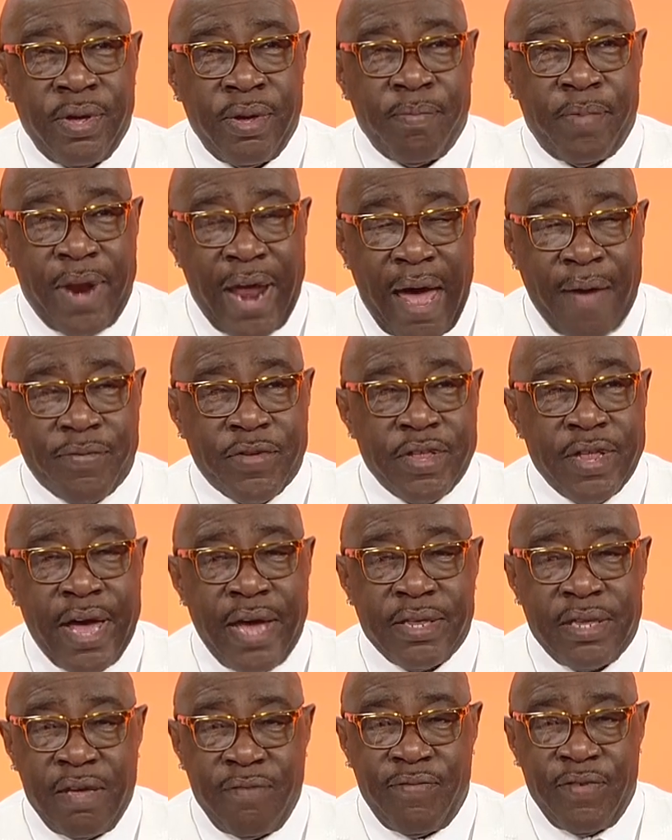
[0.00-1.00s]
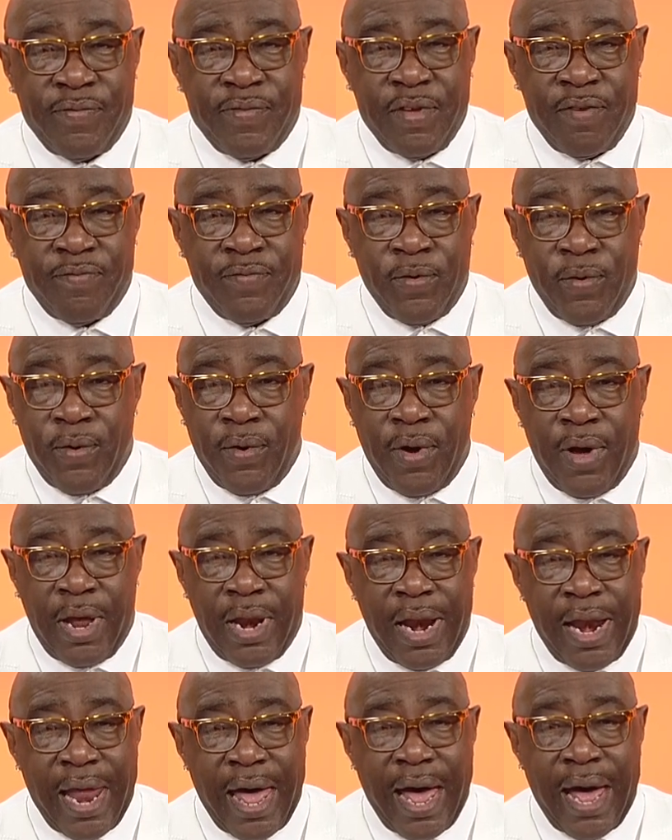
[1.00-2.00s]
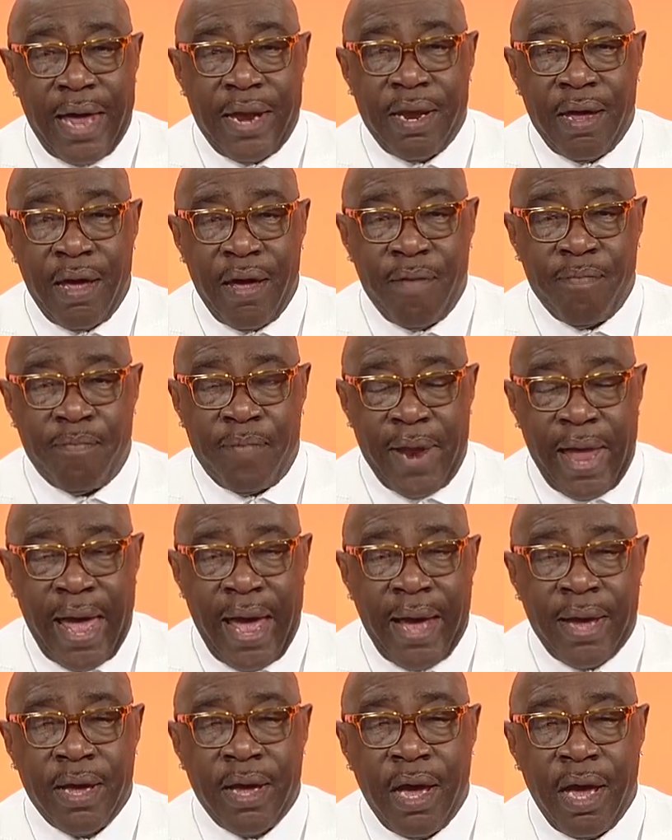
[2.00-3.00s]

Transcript: But after 1954, a lot of black